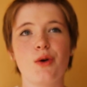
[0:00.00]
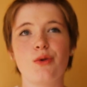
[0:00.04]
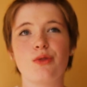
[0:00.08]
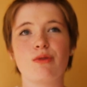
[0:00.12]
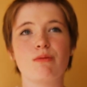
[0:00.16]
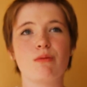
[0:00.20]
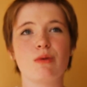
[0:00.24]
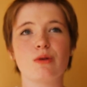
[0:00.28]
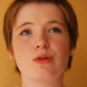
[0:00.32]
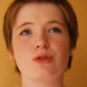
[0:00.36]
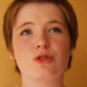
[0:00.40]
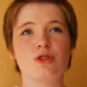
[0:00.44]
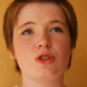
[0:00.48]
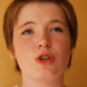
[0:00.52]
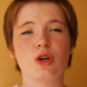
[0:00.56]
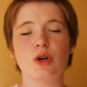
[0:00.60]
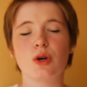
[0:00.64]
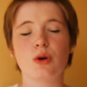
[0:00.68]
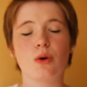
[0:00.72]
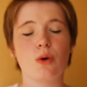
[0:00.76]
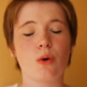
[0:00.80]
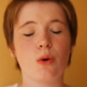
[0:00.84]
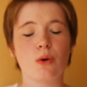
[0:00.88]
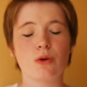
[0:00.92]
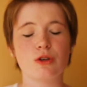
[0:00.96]
the most
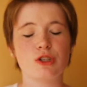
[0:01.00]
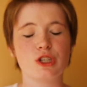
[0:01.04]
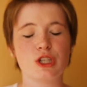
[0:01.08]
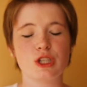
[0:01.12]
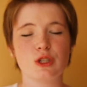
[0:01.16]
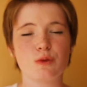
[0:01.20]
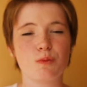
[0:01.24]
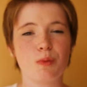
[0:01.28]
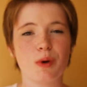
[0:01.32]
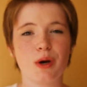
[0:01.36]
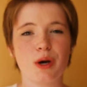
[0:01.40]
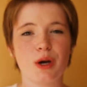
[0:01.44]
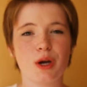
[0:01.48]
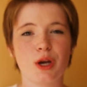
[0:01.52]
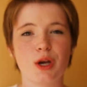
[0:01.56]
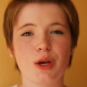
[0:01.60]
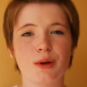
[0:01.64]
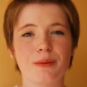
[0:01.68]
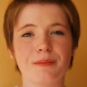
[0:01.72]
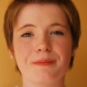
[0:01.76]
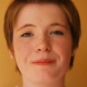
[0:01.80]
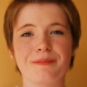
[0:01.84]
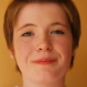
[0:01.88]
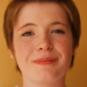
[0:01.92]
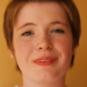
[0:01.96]
gorgeous book
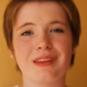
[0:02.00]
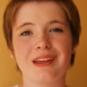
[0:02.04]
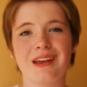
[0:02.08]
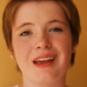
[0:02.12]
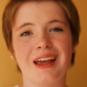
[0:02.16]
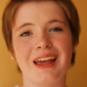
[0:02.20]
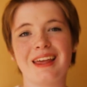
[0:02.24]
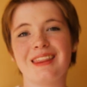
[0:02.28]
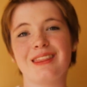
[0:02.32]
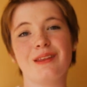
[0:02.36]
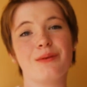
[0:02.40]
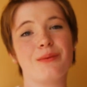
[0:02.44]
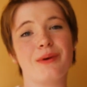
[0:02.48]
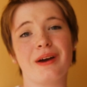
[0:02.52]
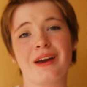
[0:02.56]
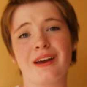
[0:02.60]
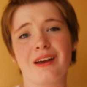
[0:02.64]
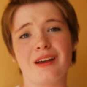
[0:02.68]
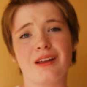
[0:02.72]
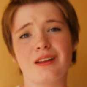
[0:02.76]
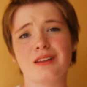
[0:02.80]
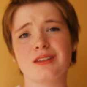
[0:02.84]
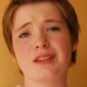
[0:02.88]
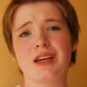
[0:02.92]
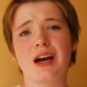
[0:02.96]
in the
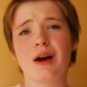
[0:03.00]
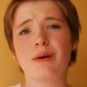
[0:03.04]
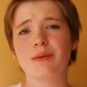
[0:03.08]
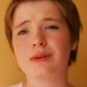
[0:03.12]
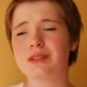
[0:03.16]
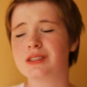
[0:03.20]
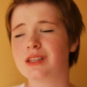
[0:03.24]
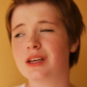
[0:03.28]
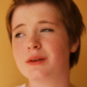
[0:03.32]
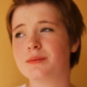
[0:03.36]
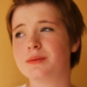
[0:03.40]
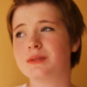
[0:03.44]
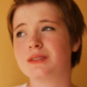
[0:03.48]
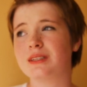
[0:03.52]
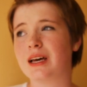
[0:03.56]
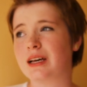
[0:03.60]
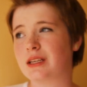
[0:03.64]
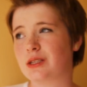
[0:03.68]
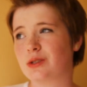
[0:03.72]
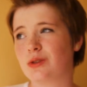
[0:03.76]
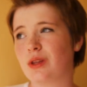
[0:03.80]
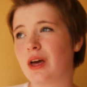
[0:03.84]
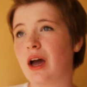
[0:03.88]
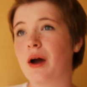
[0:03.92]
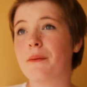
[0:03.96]
world. I was
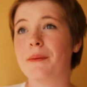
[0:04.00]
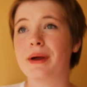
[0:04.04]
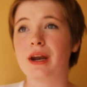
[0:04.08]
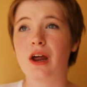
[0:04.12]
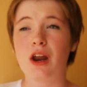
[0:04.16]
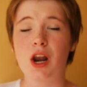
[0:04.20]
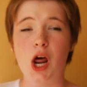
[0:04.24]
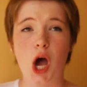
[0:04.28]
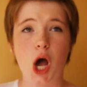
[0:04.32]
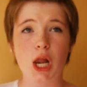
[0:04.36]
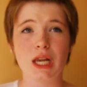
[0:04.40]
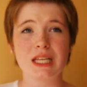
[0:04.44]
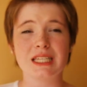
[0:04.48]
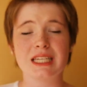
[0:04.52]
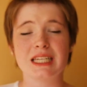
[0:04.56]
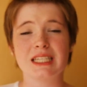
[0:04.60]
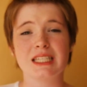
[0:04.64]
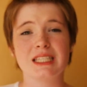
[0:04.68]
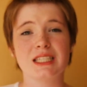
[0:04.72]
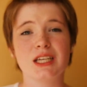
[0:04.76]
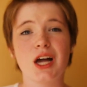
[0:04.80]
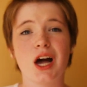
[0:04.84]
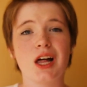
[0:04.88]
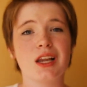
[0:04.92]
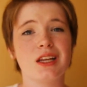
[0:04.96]
obsessed with it. I went on holiday to
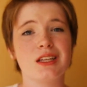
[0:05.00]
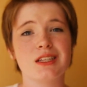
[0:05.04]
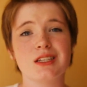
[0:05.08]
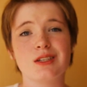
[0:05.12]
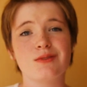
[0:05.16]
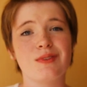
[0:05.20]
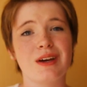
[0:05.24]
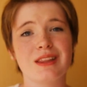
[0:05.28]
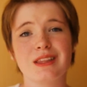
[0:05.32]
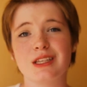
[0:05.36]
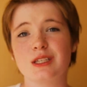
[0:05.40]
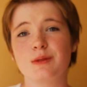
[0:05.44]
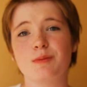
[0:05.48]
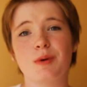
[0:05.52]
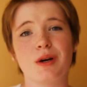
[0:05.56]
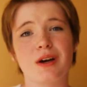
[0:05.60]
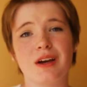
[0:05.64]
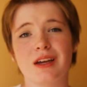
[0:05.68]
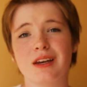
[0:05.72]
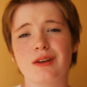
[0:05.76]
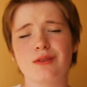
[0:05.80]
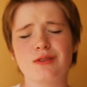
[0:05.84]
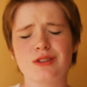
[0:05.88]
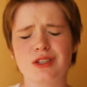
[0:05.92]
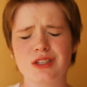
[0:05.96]
Scotland and read this
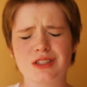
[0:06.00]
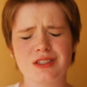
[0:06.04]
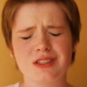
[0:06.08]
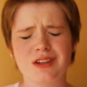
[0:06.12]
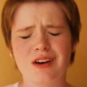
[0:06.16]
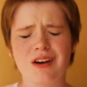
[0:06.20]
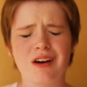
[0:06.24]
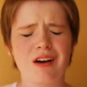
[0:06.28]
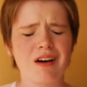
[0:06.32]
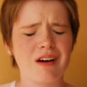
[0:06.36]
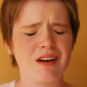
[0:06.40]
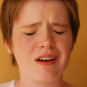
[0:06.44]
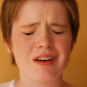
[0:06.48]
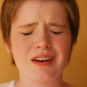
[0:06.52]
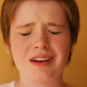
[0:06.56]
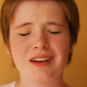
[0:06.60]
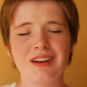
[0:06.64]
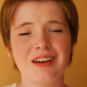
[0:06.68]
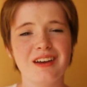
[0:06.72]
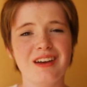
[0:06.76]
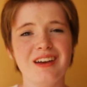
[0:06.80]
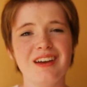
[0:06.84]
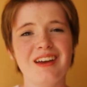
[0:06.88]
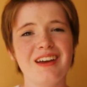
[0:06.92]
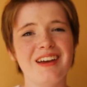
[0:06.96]
book, and it was just,
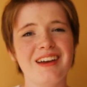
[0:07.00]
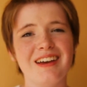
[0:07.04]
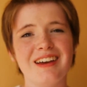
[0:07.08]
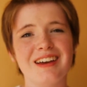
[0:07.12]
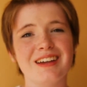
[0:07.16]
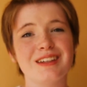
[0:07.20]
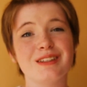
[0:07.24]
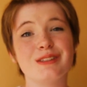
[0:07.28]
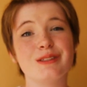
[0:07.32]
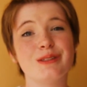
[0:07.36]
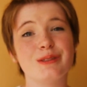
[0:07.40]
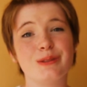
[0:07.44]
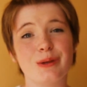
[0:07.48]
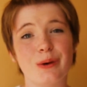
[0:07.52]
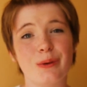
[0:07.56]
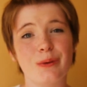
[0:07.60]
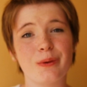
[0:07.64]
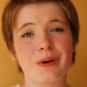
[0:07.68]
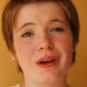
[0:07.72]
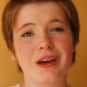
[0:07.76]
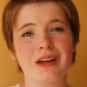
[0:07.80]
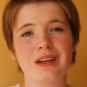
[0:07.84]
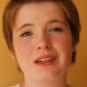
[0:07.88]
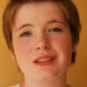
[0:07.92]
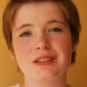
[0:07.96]
it's so
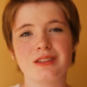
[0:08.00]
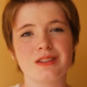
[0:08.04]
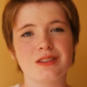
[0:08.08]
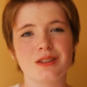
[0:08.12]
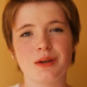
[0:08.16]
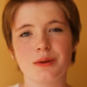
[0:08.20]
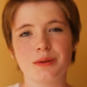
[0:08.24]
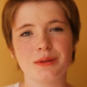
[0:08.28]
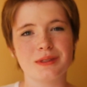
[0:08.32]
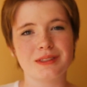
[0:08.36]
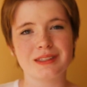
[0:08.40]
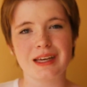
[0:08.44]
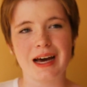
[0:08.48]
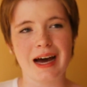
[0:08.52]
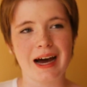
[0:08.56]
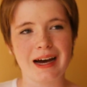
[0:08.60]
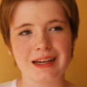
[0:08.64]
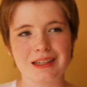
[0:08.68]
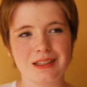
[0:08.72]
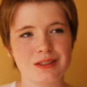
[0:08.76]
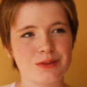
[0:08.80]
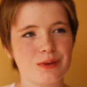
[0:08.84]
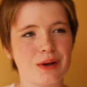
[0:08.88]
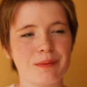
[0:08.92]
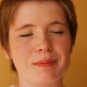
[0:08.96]
good and so
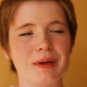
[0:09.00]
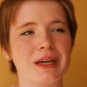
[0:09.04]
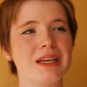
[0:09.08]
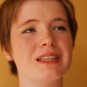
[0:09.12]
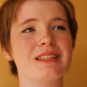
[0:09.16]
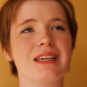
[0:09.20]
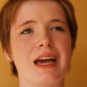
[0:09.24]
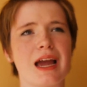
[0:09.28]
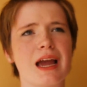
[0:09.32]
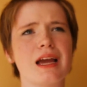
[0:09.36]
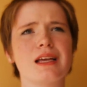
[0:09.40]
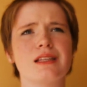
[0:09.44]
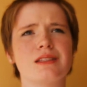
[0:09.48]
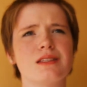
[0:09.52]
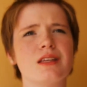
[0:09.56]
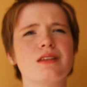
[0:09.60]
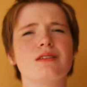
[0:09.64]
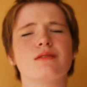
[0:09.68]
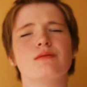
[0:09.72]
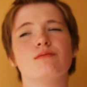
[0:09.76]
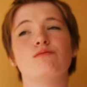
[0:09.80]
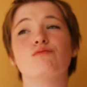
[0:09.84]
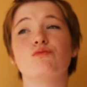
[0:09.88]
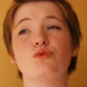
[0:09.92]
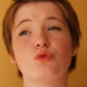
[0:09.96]
sad as well, but
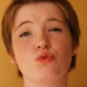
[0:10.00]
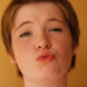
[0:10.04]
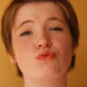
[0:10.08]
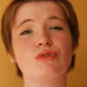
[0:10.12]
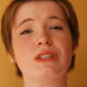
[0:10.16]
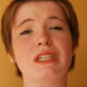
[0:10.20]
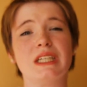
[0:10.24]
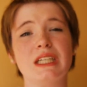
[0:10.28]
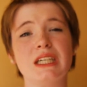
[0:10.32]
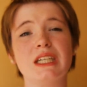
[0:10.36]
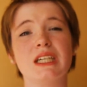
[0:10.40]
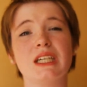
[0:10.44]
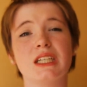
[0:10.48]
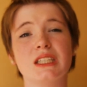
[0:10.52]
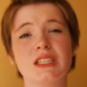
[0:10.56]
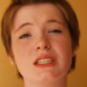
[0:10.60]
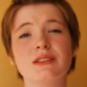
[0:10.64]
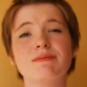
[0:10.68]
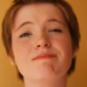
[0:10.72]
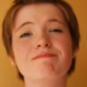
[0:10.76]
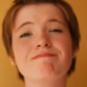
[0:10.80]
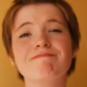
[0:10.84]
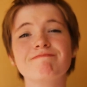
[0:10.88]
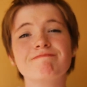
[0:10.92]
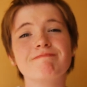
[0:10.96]
it's really good.
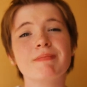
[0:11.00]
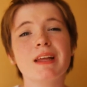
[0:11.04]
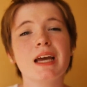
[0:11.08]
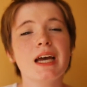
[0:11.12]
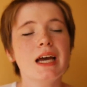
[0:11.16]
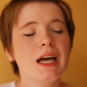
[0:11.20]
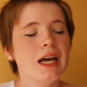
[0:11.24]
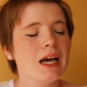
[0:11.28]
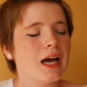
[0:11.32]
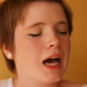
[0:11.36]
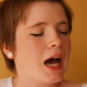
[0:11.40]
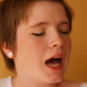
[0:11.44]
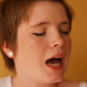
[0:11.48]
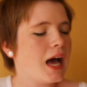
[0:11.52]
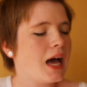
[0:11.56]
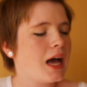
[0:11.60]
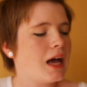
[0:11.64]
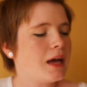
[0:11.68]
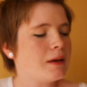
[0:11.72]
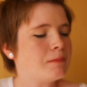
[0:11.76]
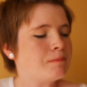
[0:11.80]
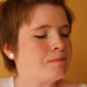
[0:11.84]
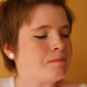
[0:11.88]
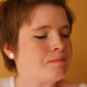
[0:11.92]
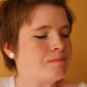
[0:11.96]

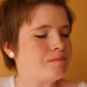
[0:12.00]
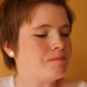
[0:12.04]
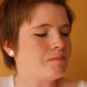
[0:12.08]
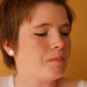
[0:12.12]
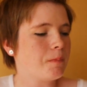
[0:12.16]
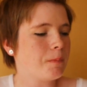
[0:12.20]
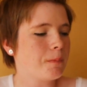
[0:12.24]
I